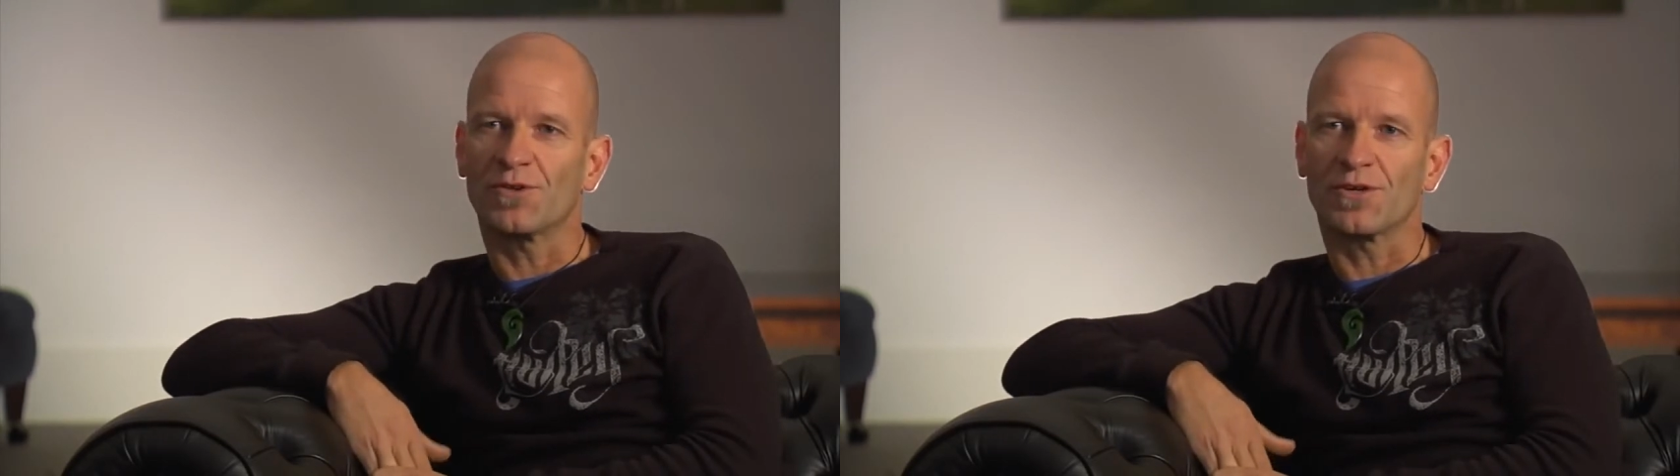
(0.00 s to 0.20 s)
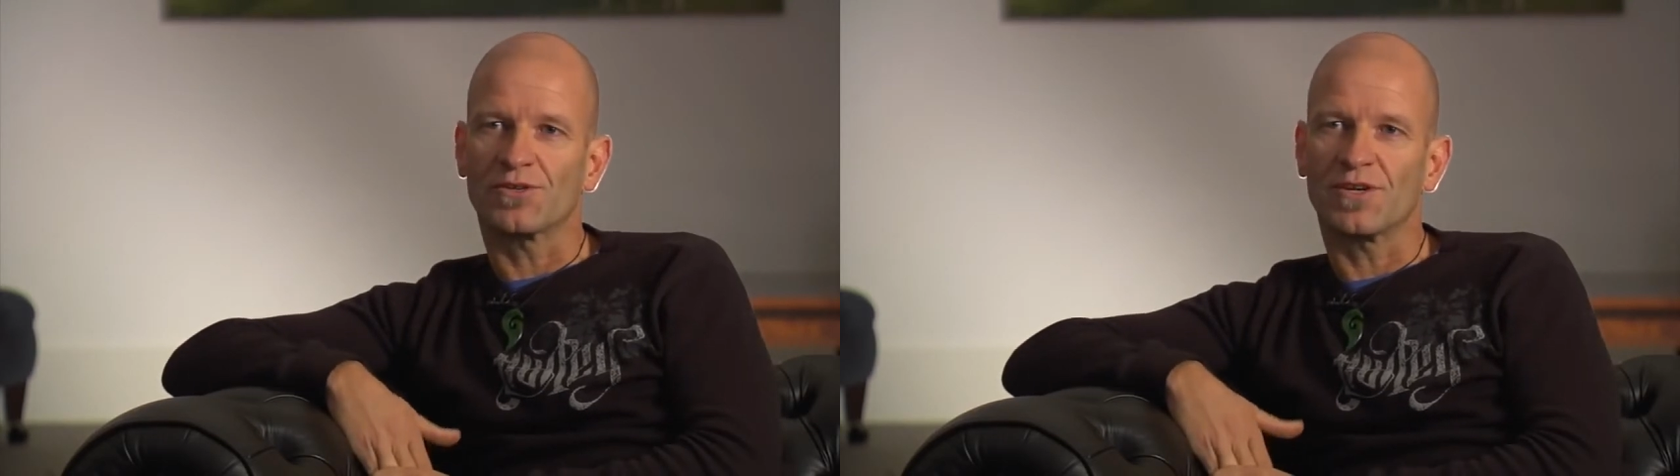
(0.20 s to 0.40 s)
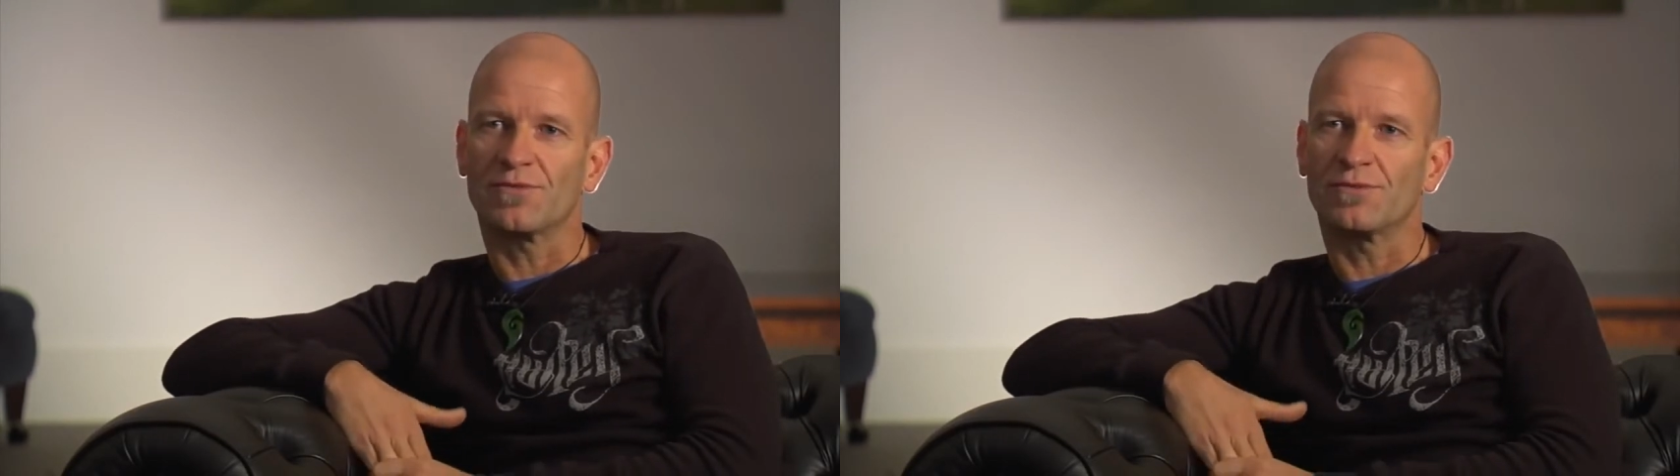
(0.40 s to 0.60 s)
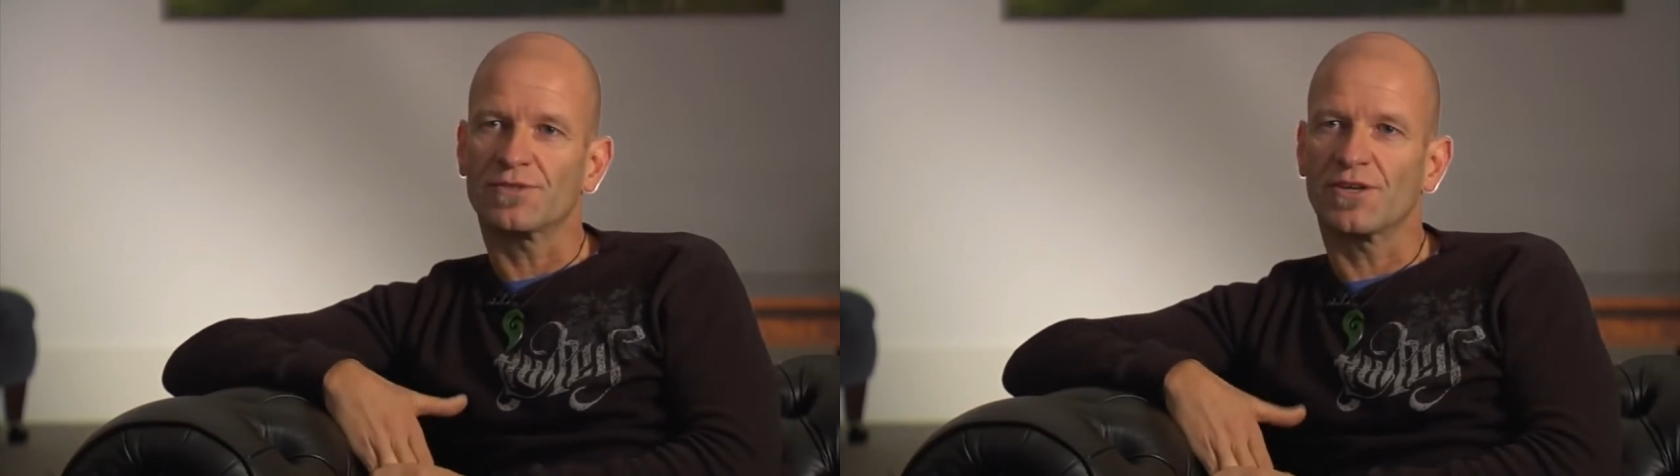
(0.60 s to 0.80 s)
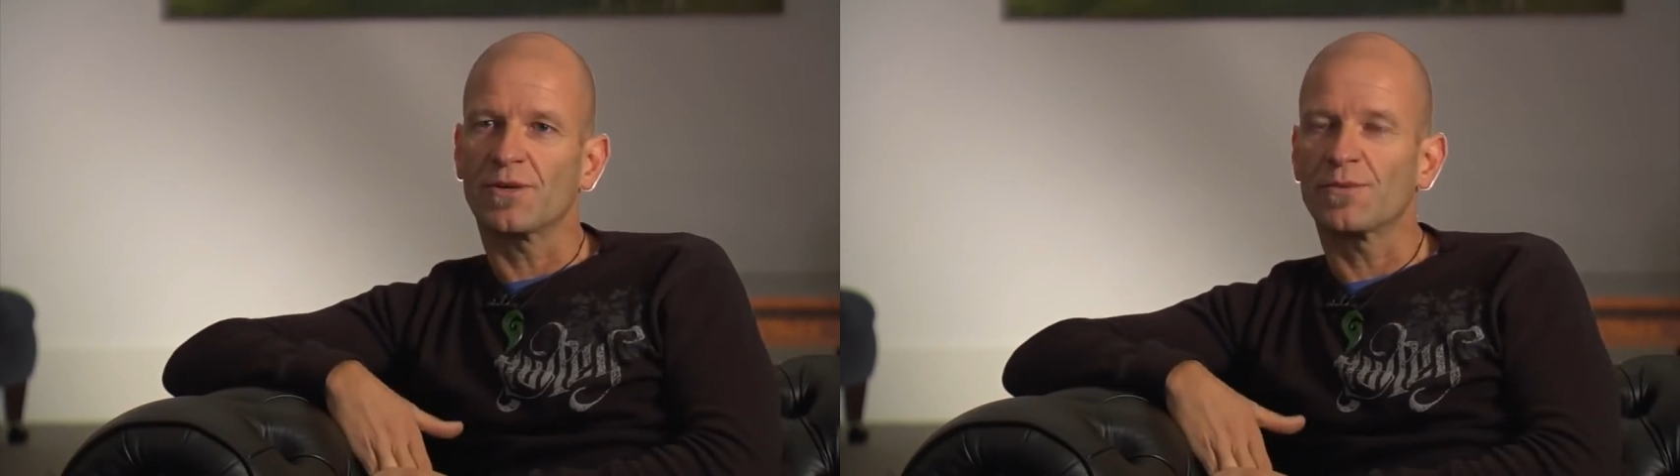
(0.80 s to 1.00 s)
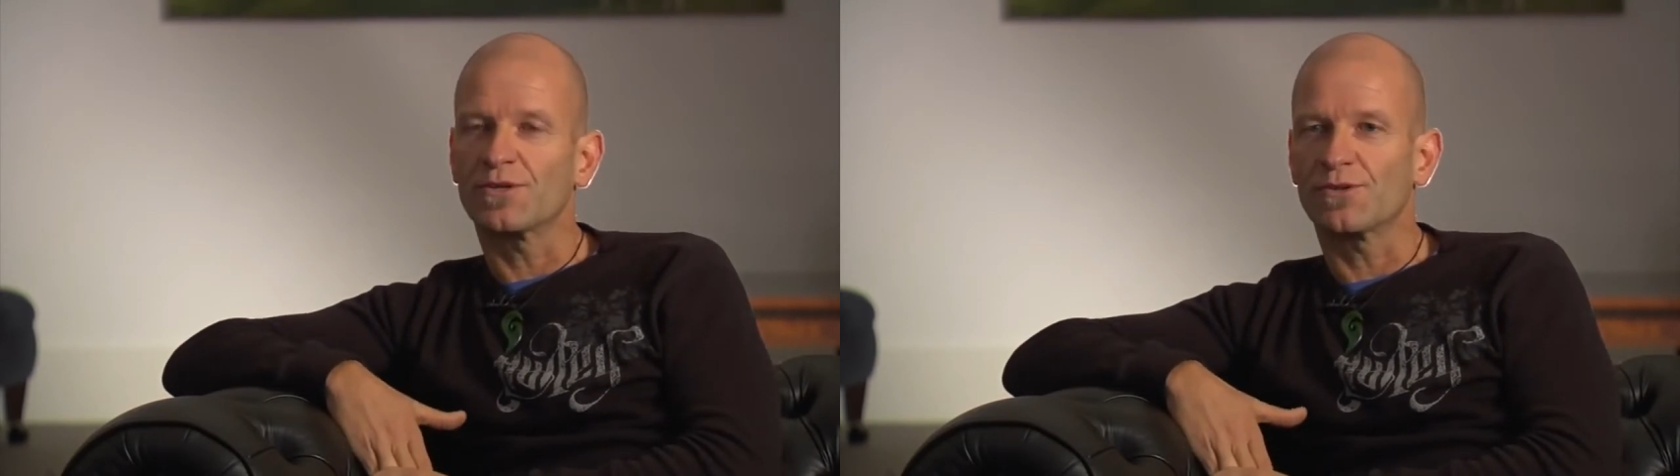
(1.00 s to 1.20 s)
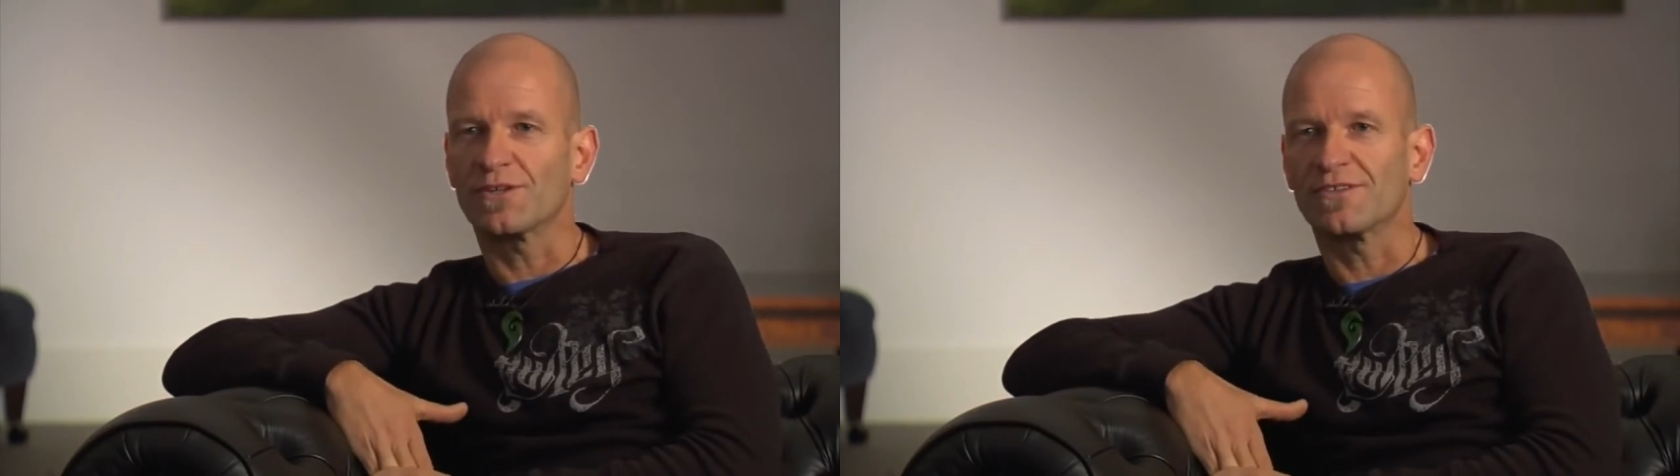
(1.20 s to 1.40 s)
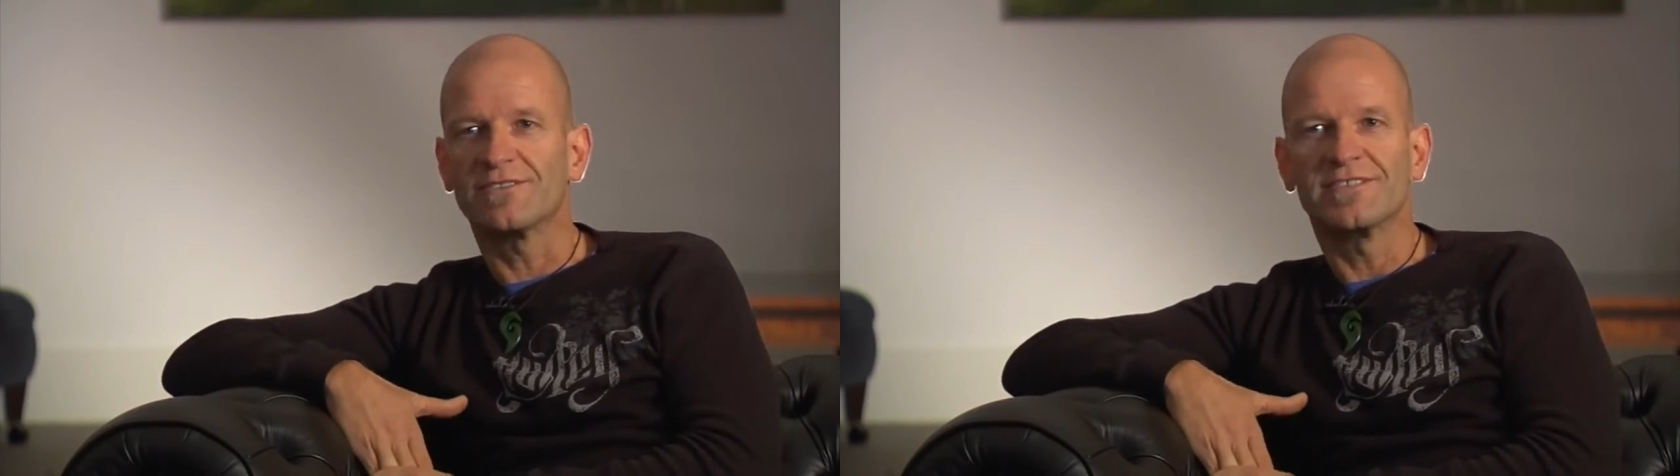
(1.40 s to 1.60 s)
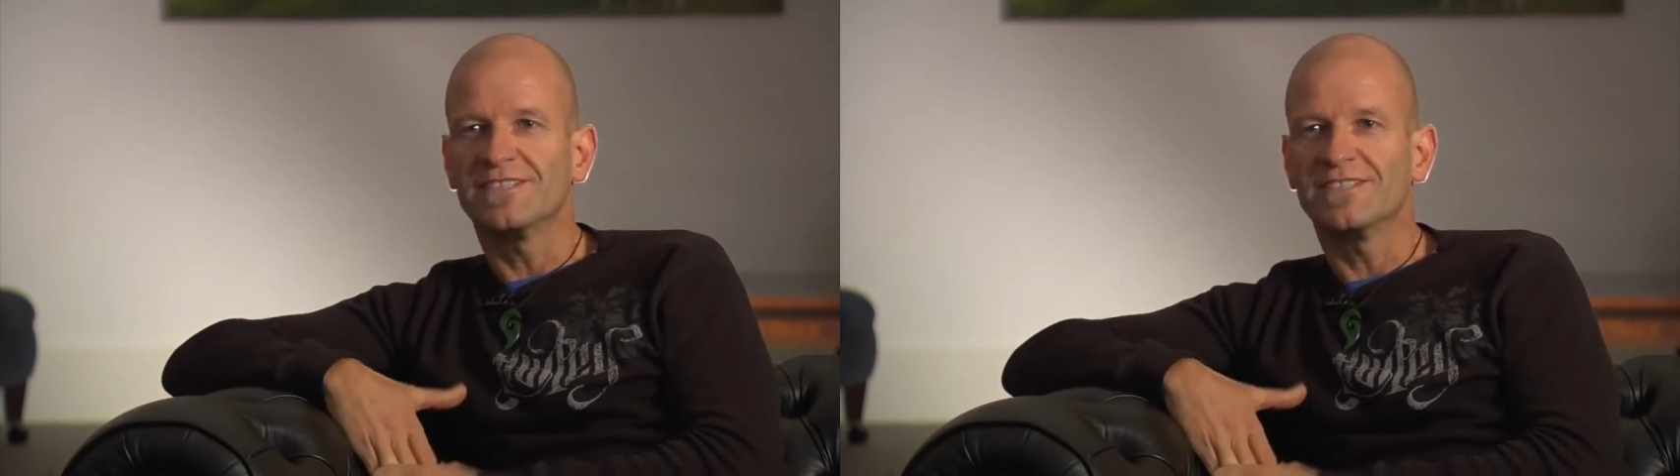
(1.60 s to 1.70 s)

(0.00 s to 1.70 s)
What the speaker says: you're on a travel assignment or you're